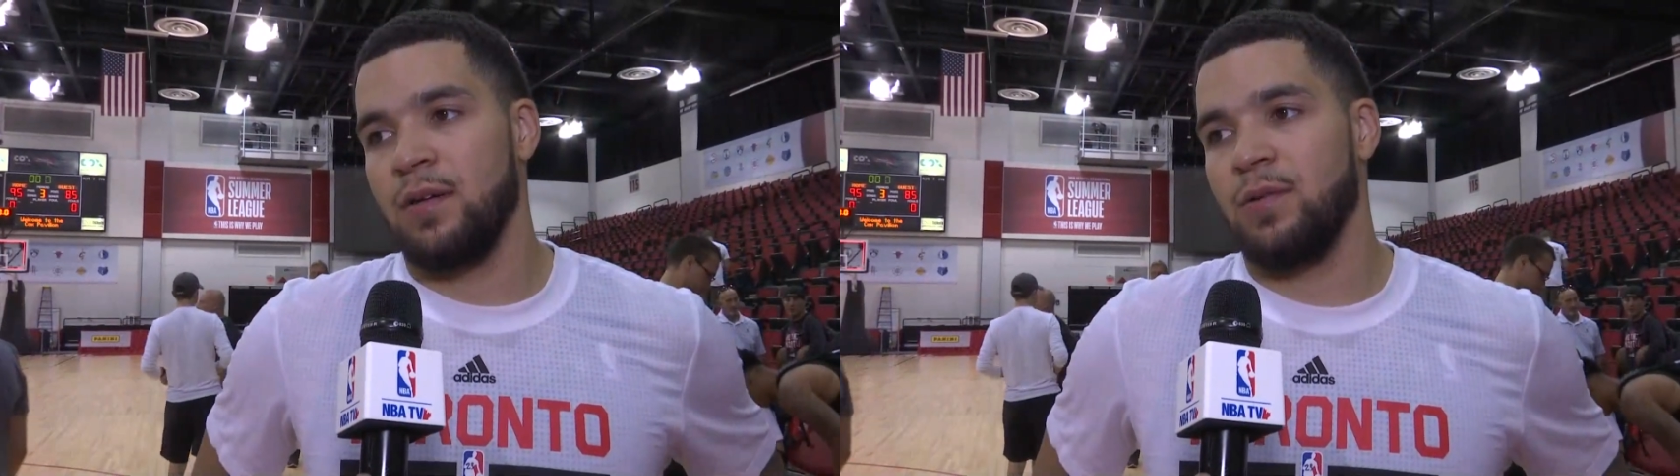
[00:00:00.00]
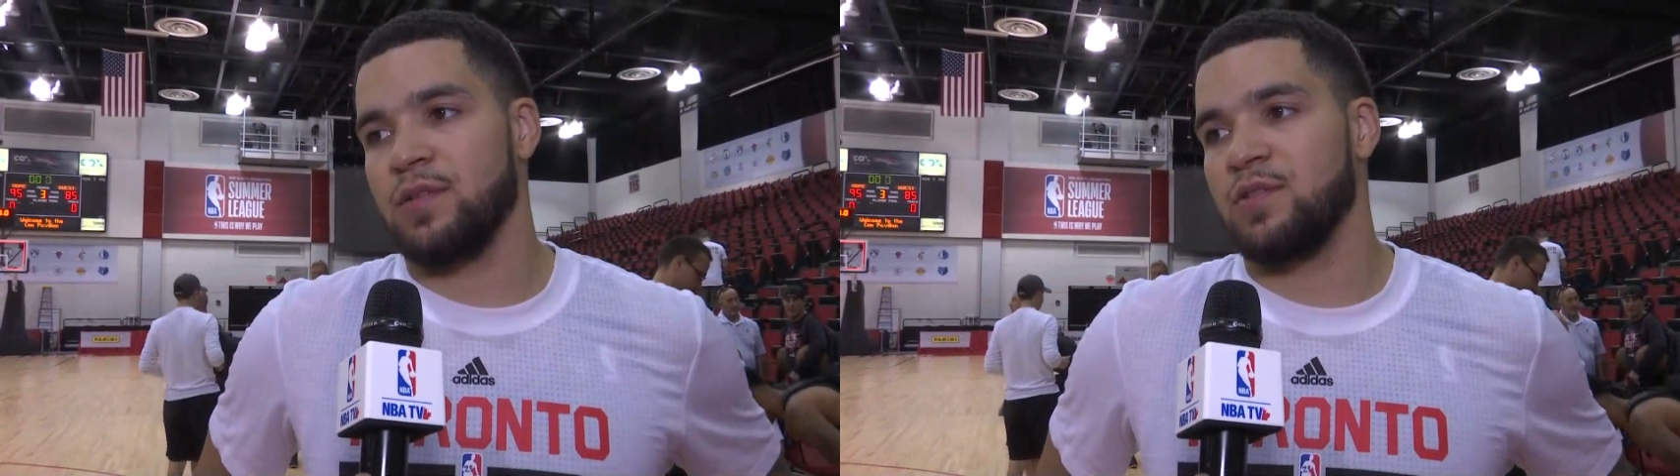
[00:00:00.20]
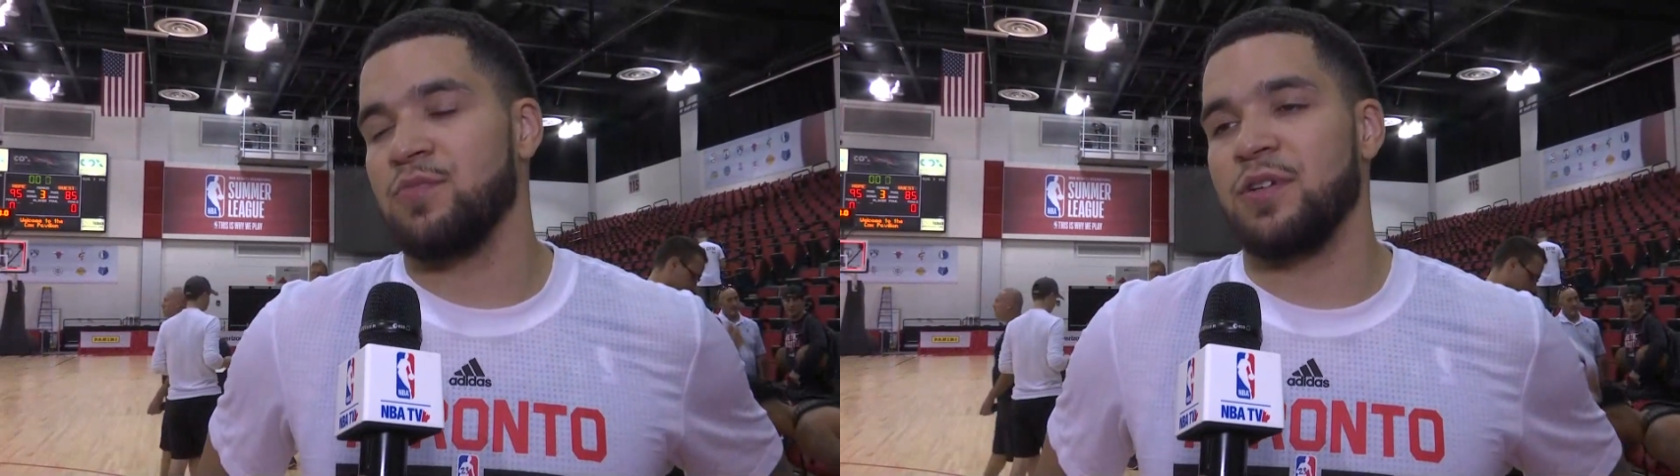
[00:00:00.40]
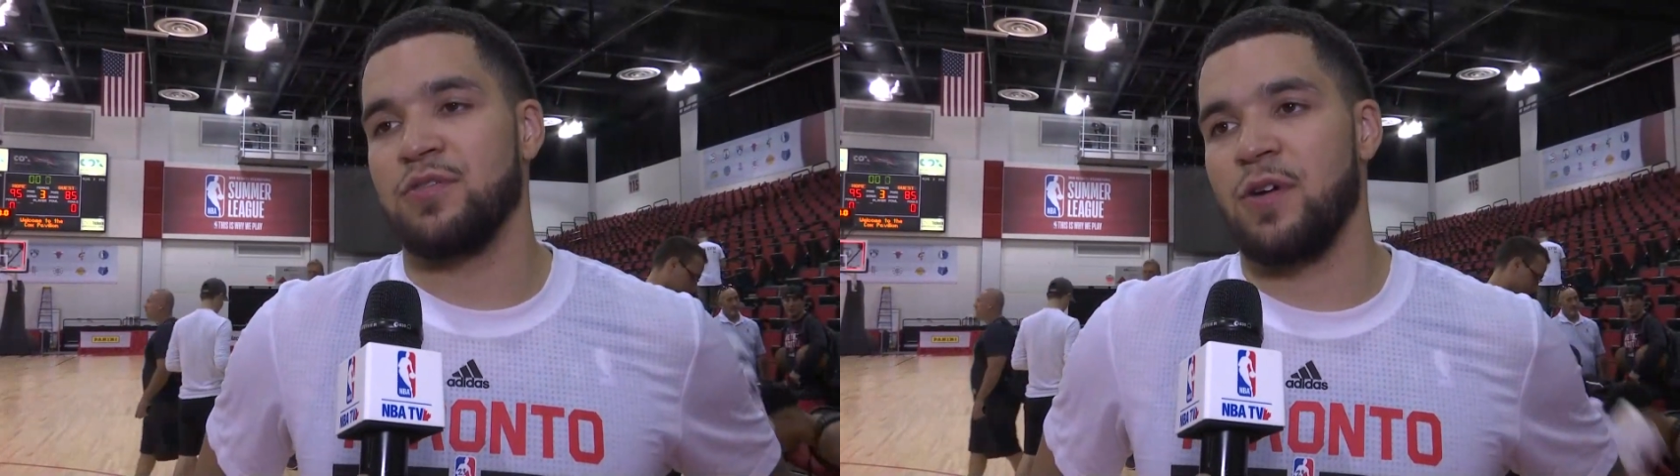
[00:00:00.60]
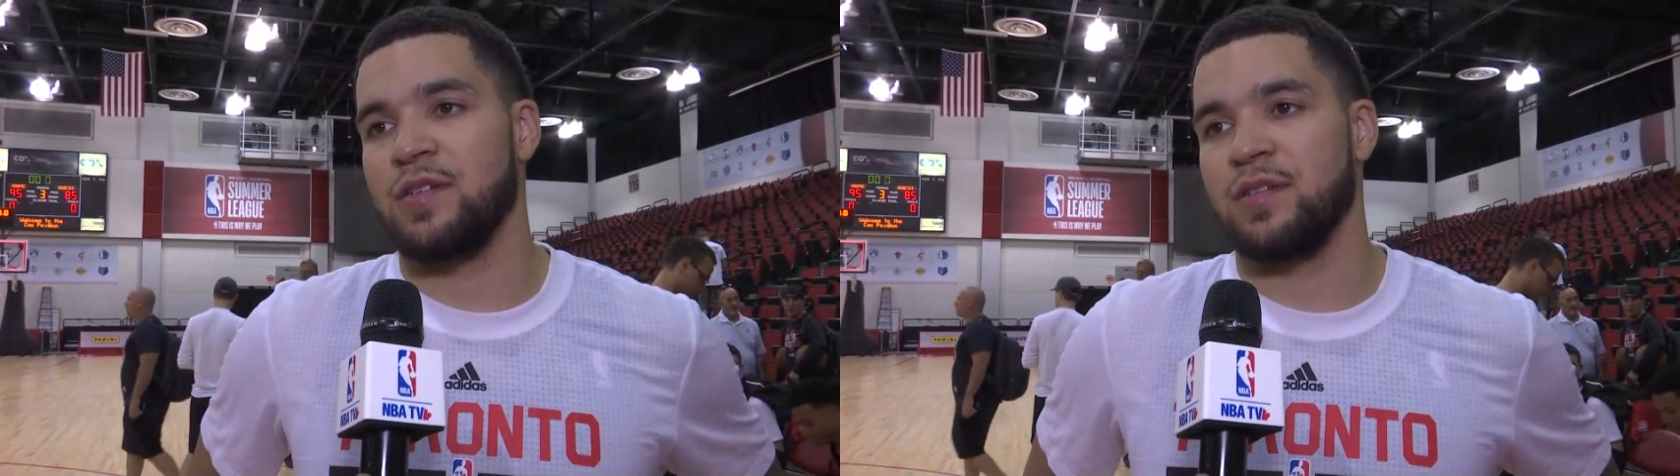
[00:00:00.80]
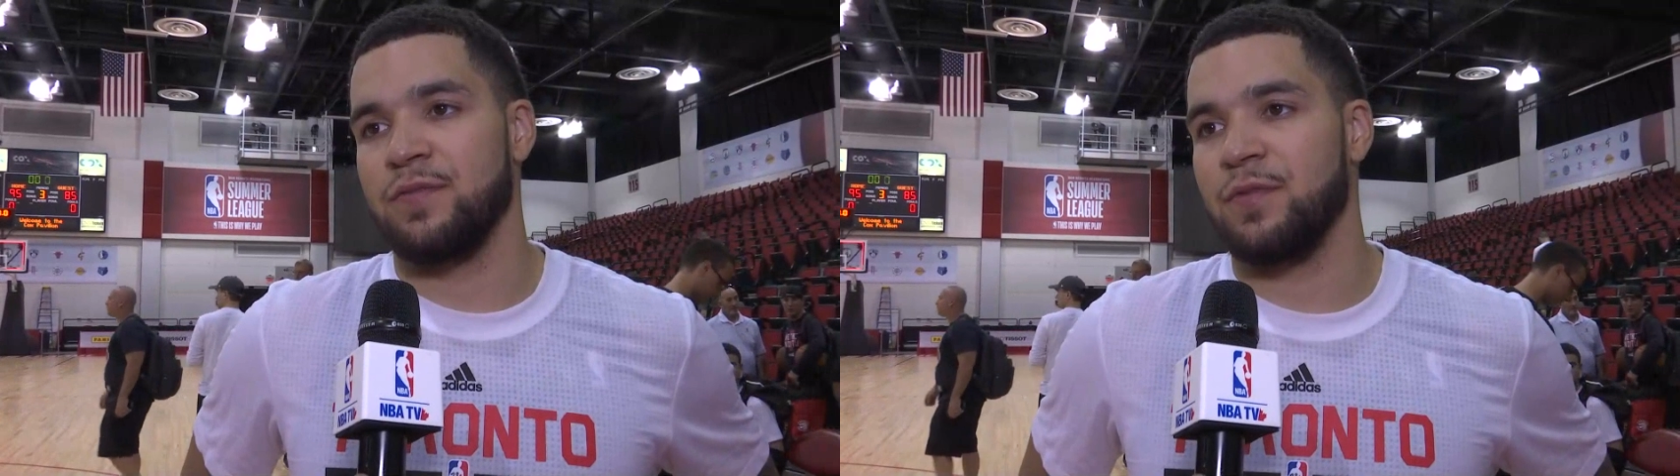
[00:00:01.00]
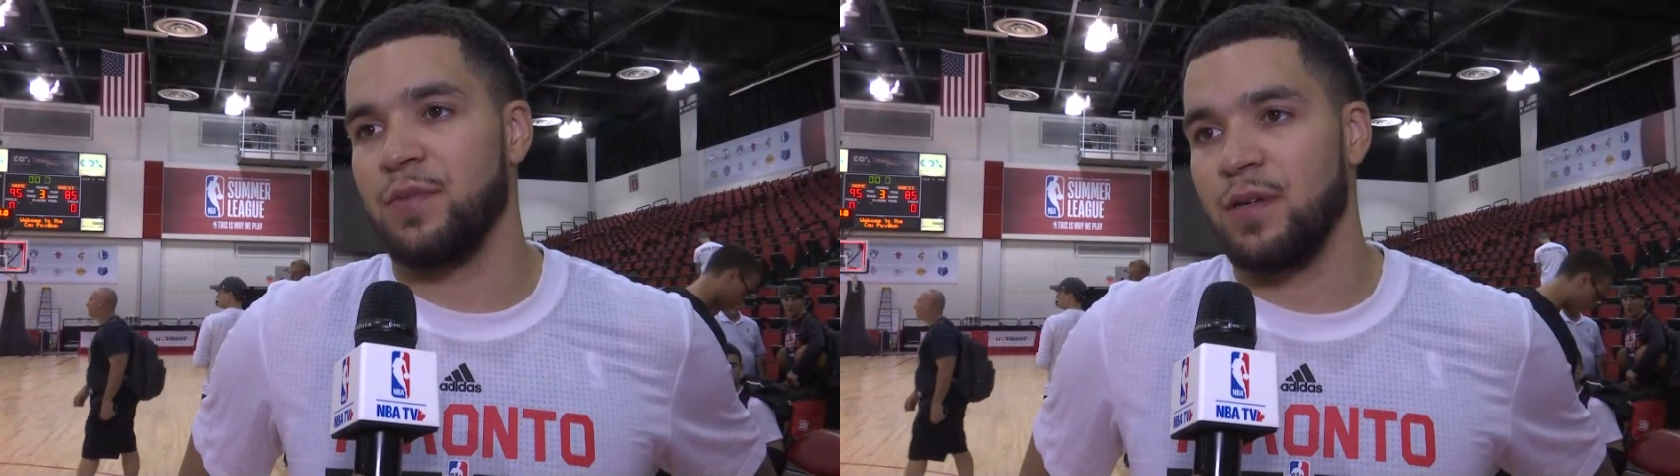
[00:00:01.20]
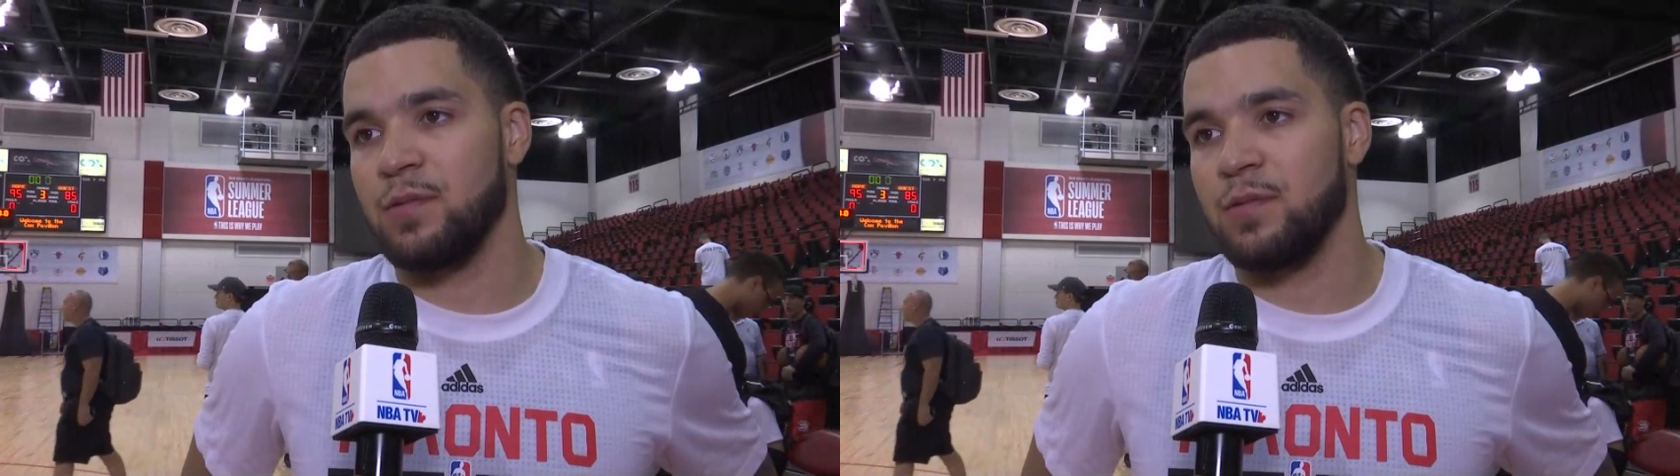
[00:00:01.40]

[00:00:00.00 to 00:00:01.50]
wasn't too much resting for me.